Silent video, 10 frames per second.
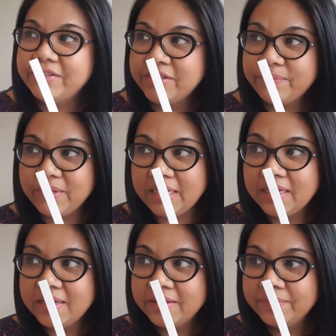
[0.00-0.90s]
To
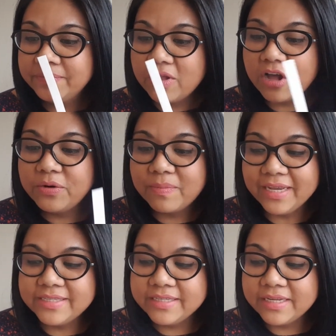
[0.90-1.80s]
me, on
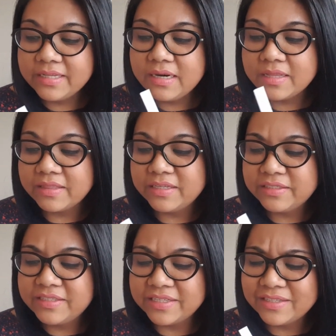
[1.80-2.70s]
my skin, this
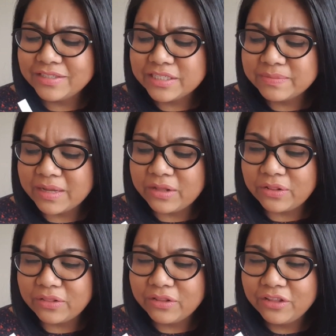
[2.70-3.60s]
doesn't
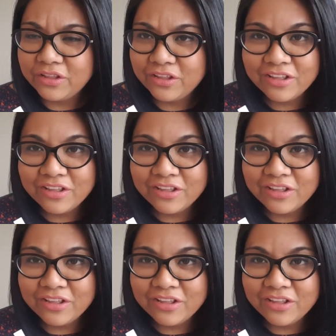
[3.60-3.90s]
smell